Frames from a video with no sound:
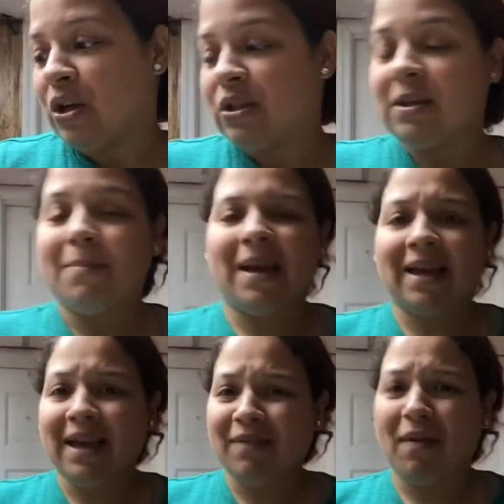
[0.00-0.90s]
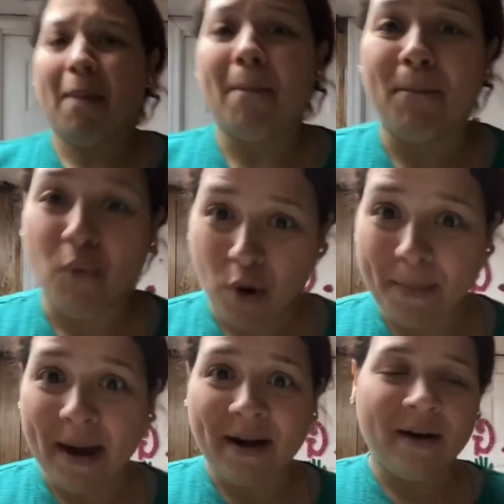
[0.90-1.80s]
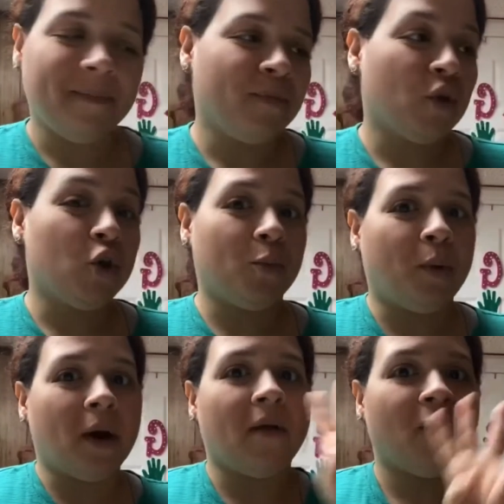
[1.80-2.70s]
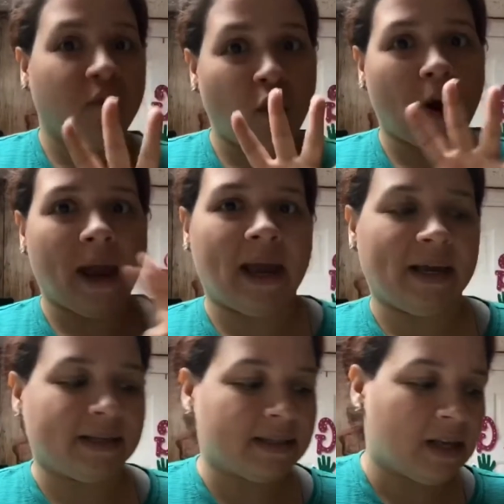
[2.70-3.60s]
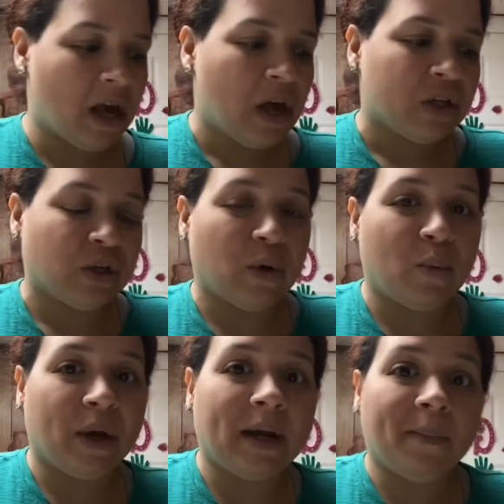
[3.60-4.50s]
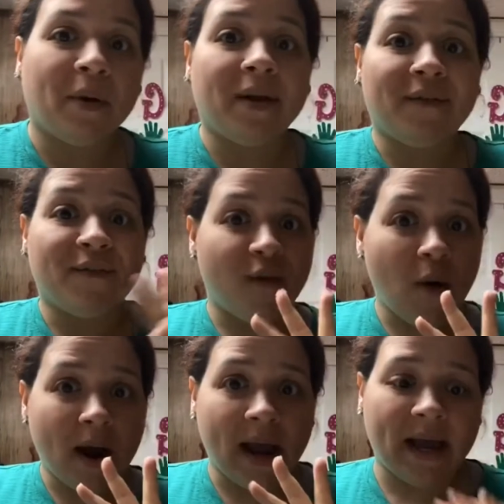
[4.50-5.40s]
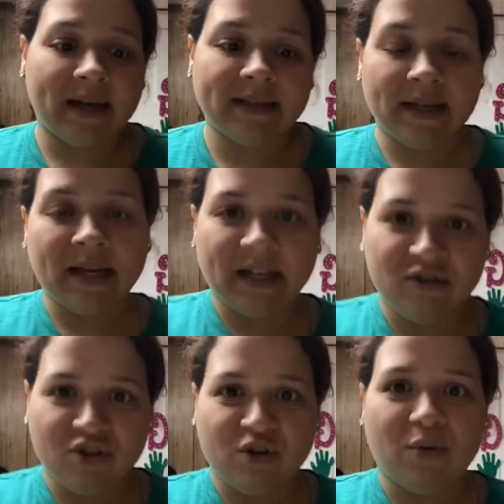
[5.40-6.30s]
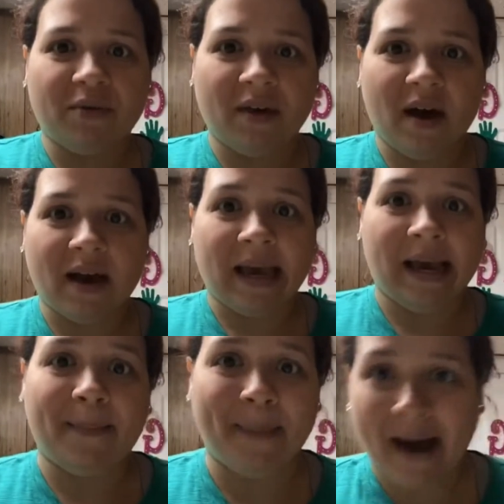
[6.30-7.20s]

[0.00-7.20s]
To make it even more better, you put 4 eggs. So we're gonna put 4 eggs into the cake batter.